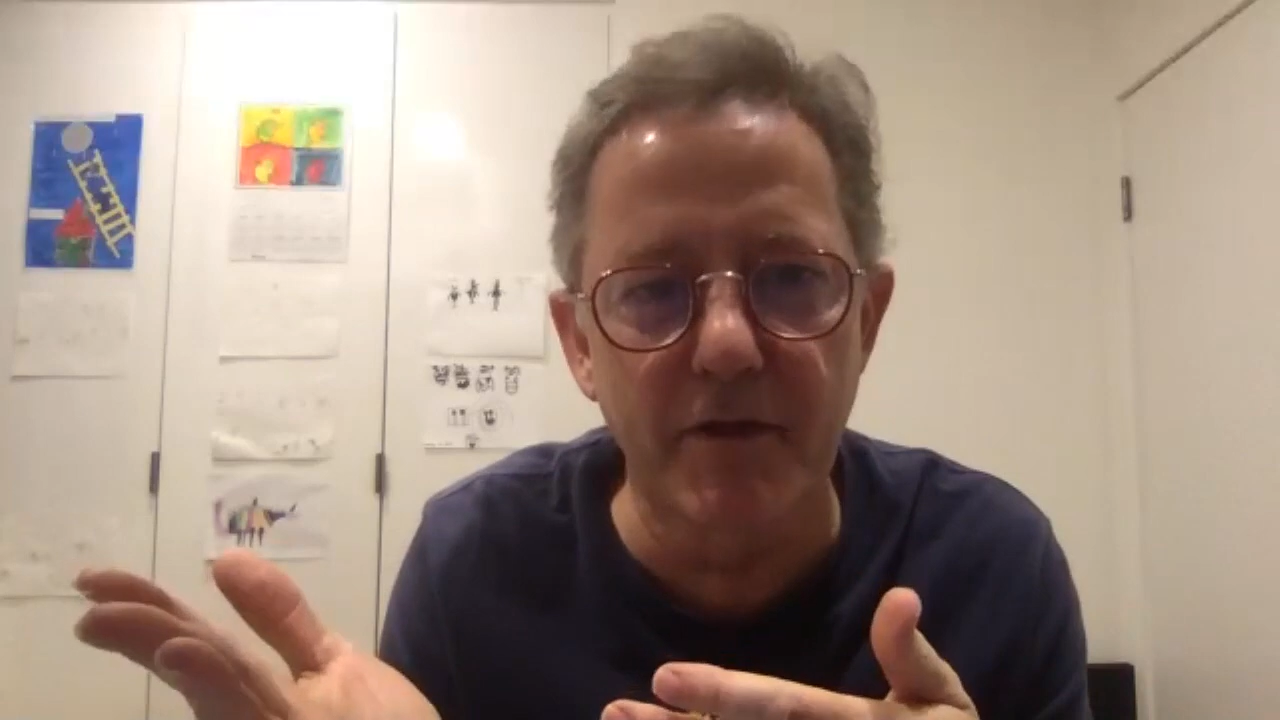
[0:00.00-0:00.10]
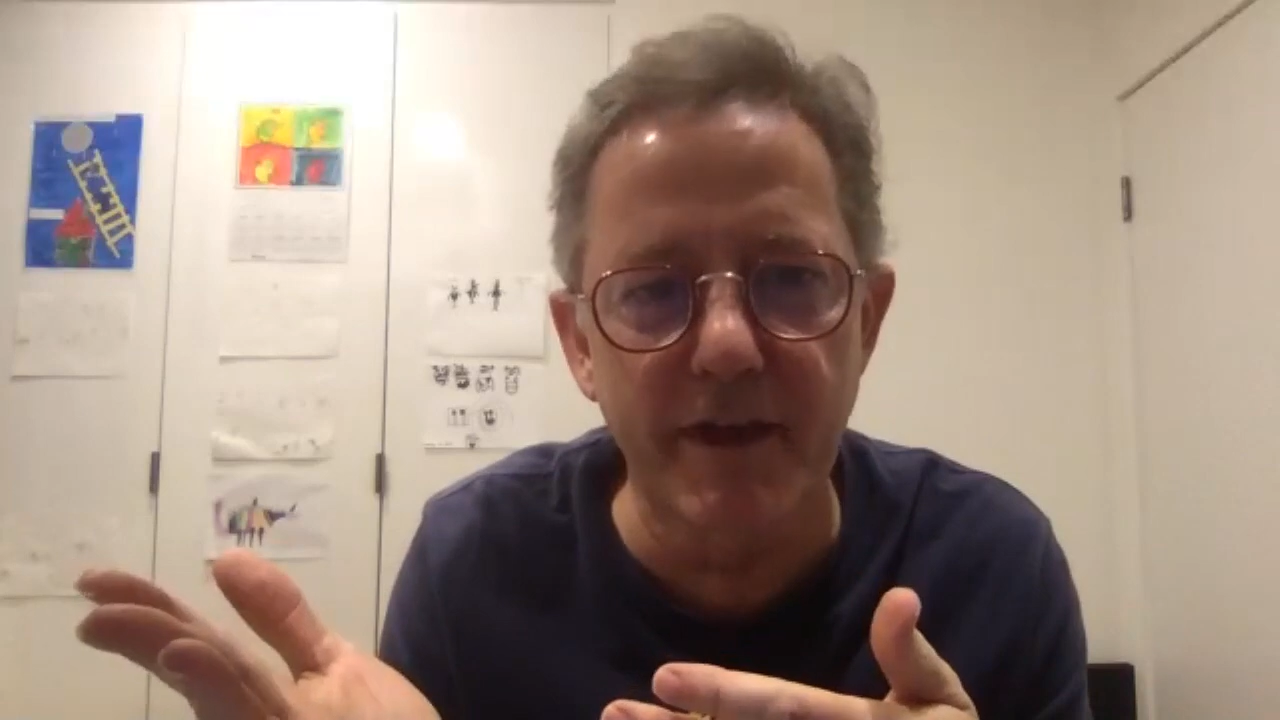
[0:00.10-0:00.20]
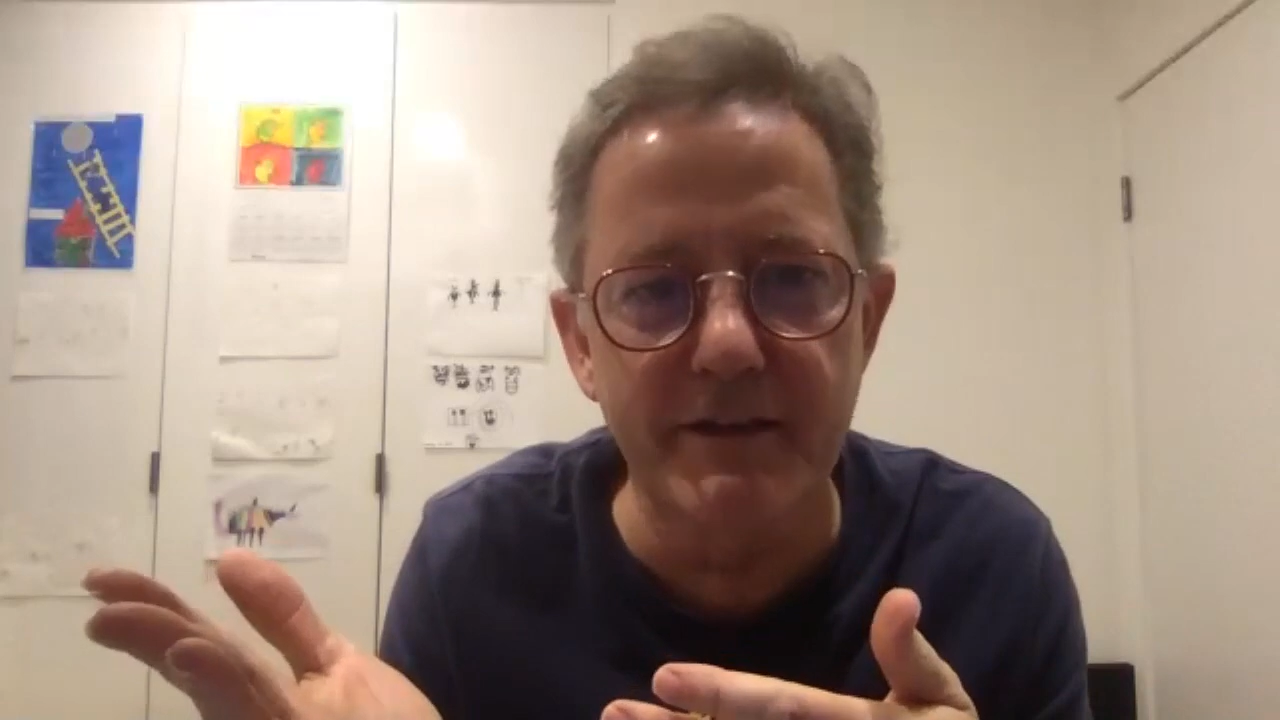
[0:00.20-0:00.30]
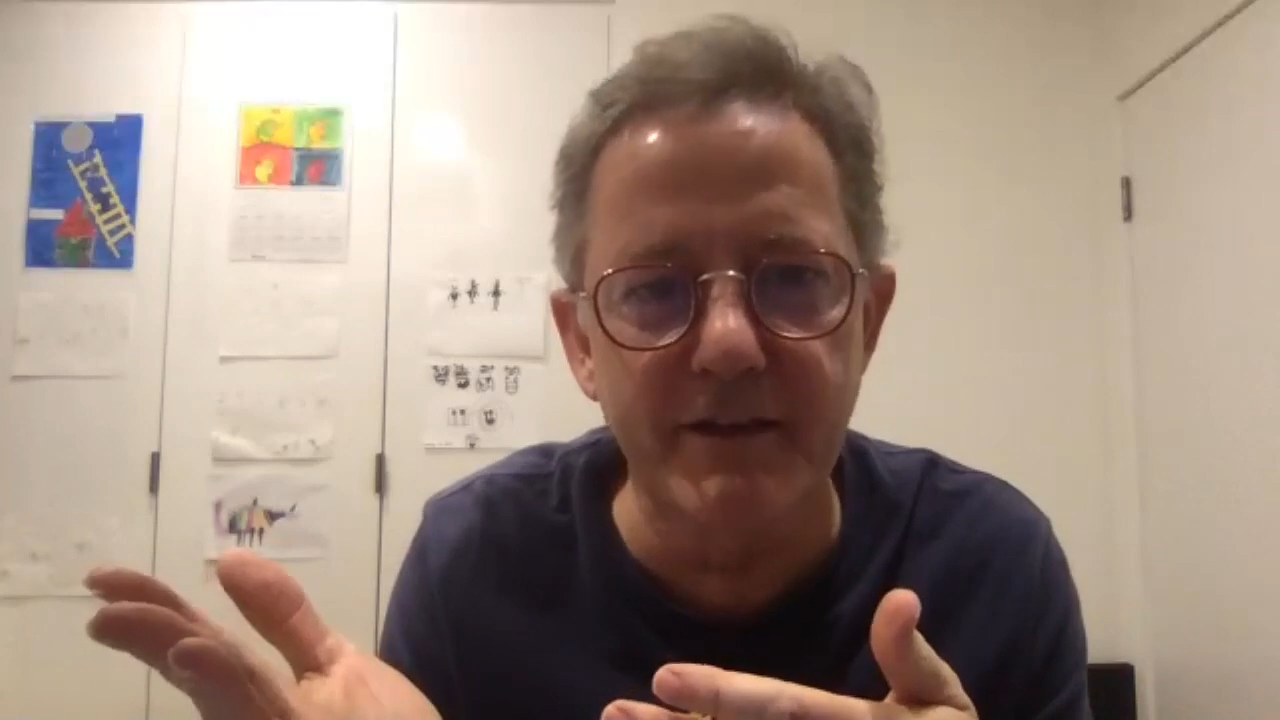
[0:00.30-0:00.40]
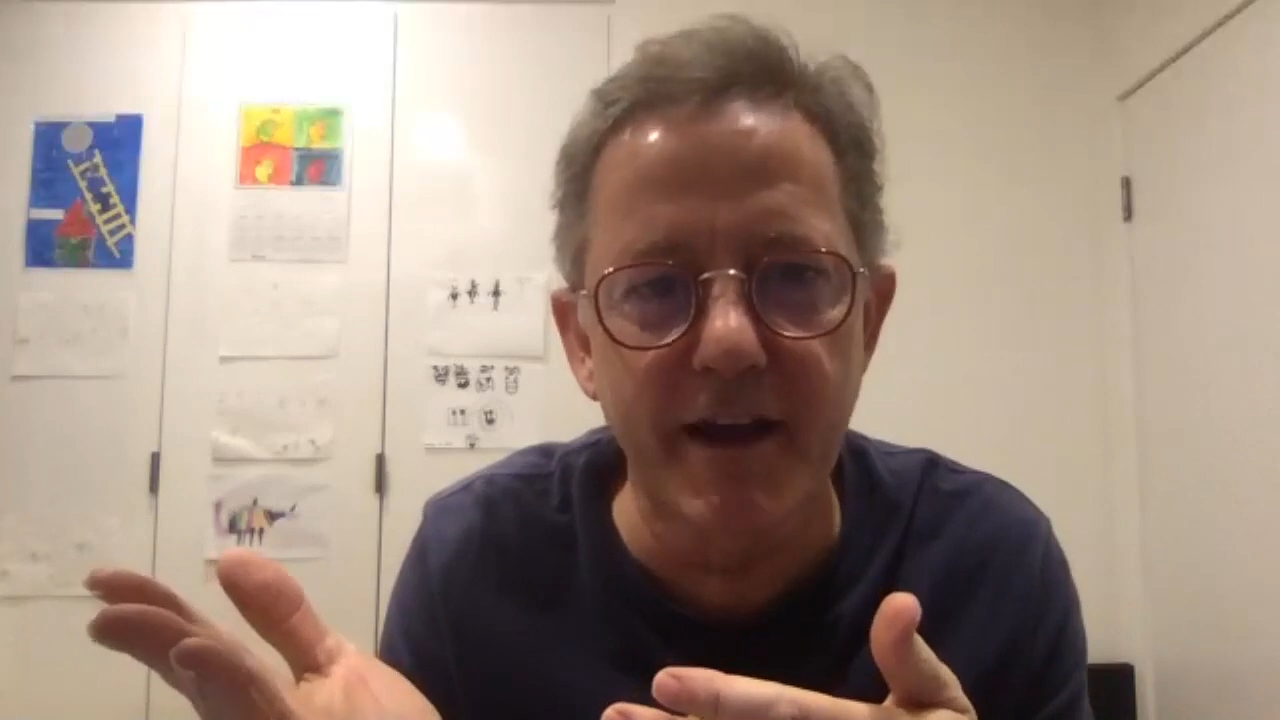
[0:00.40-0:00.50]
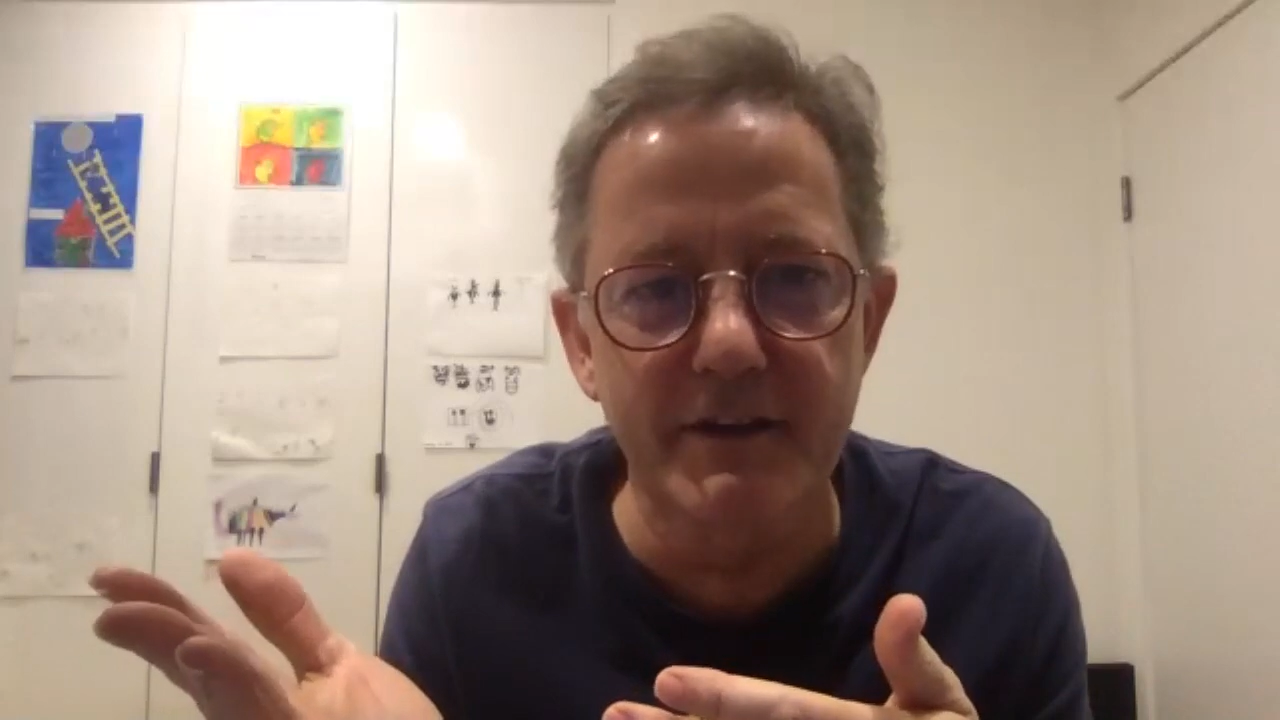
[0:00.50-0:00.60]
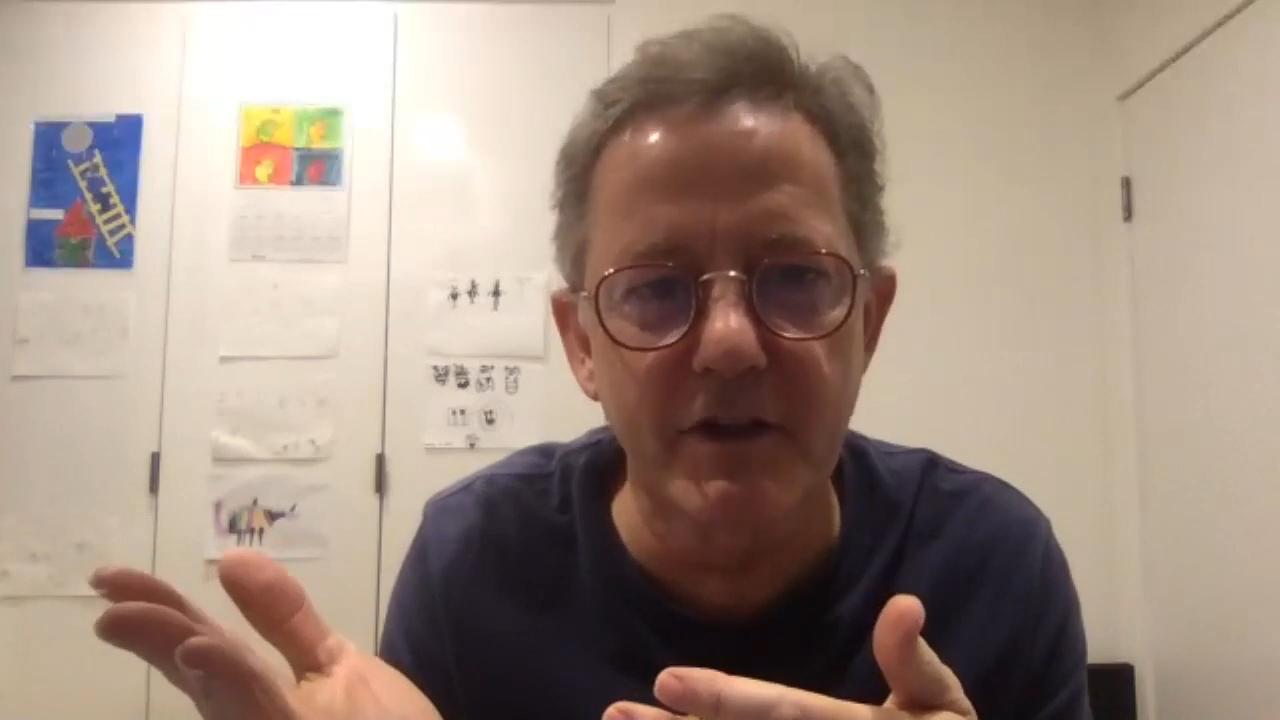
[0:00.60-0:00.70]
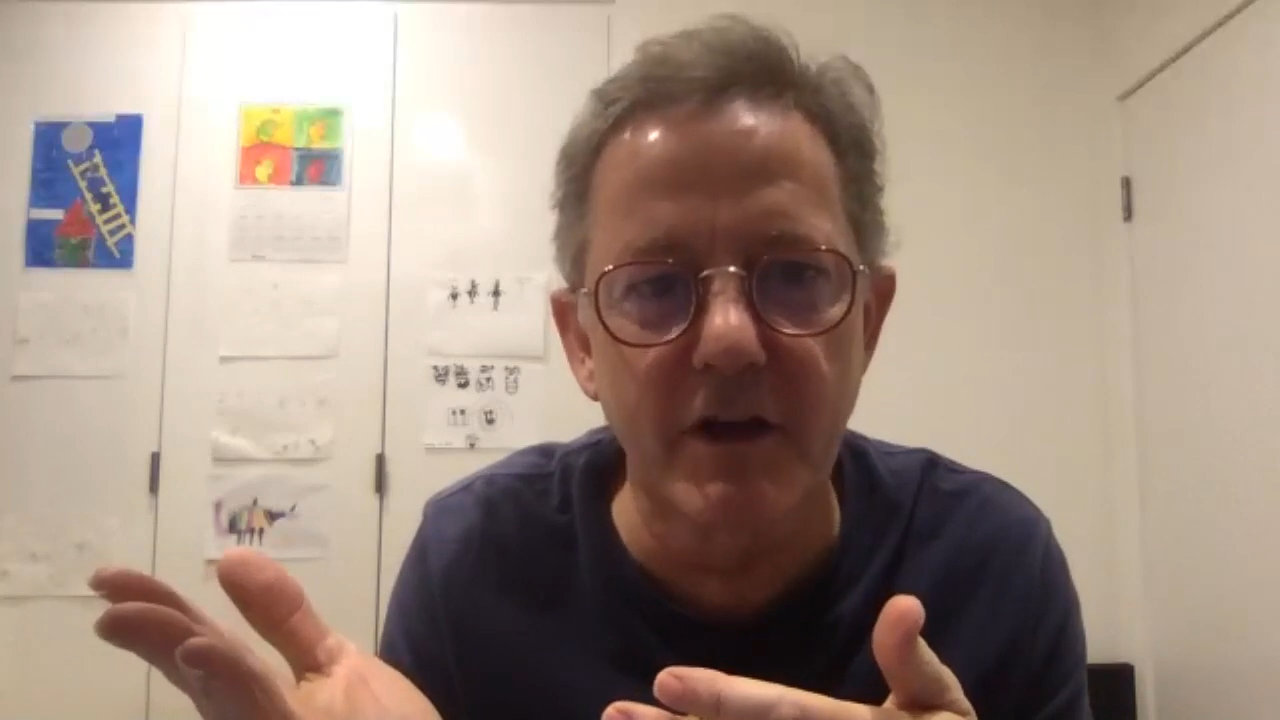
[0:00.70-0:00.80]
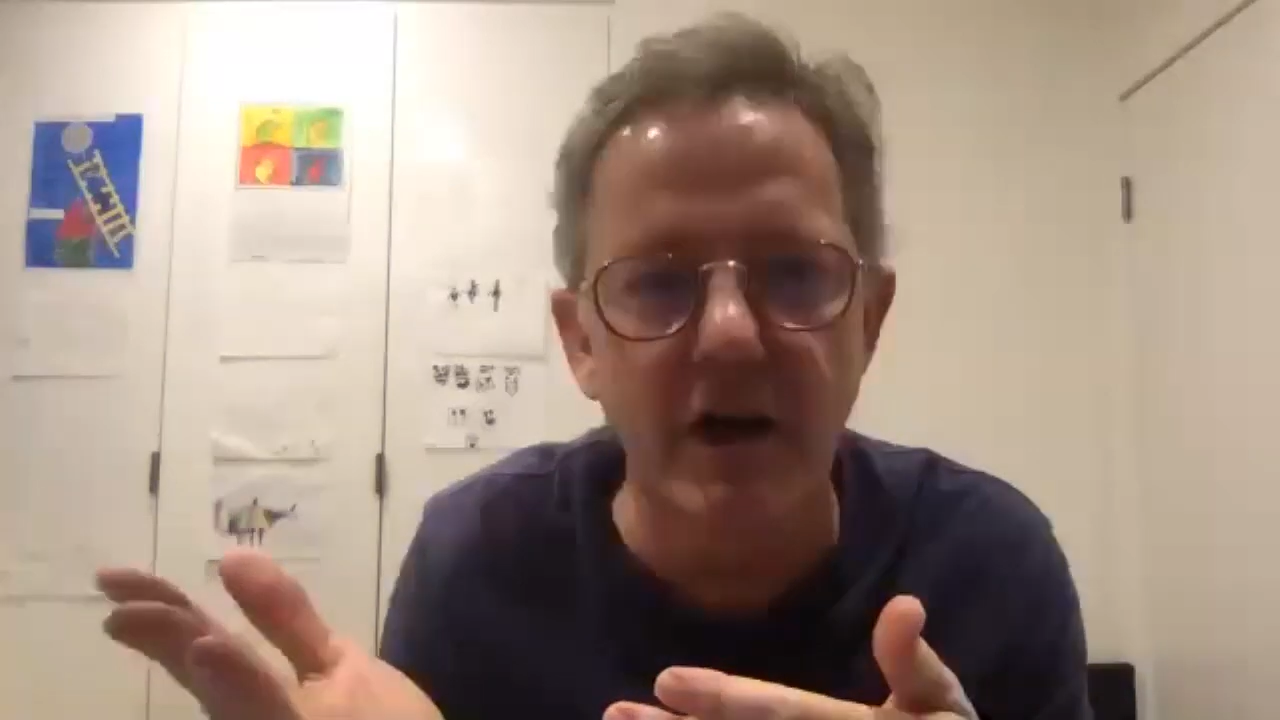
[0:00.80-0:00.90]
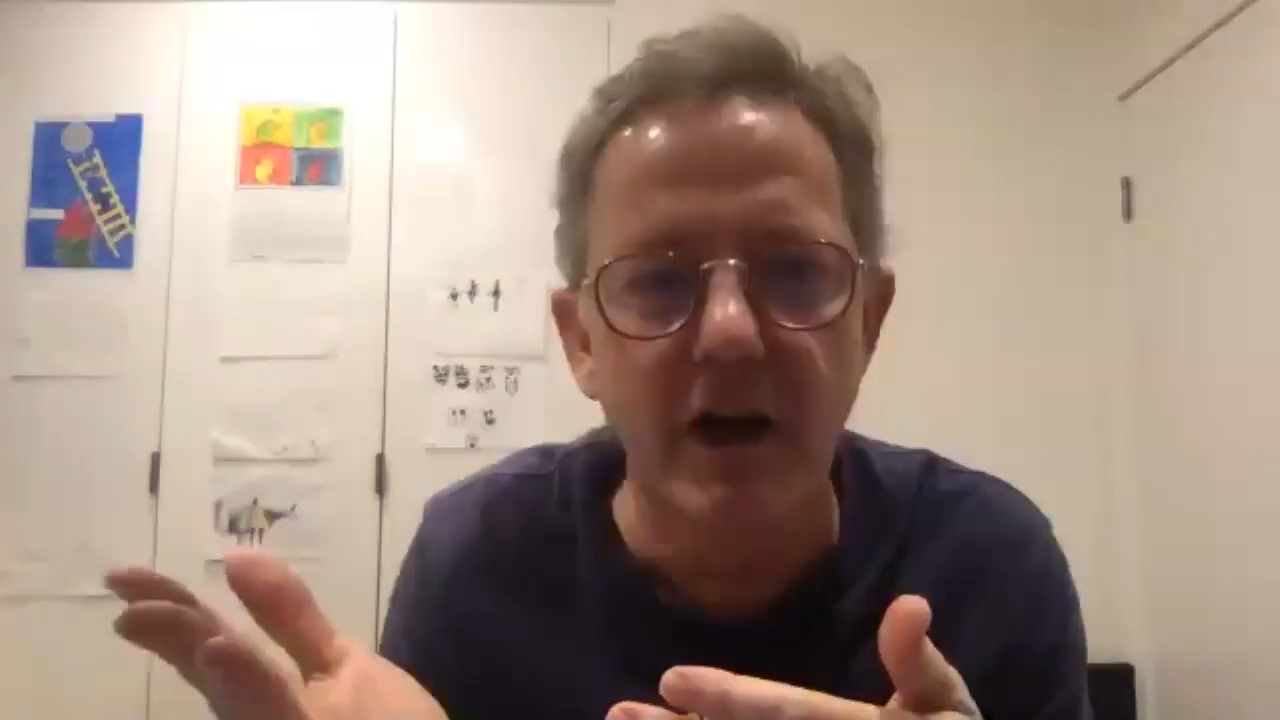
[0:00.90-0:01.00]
things I had to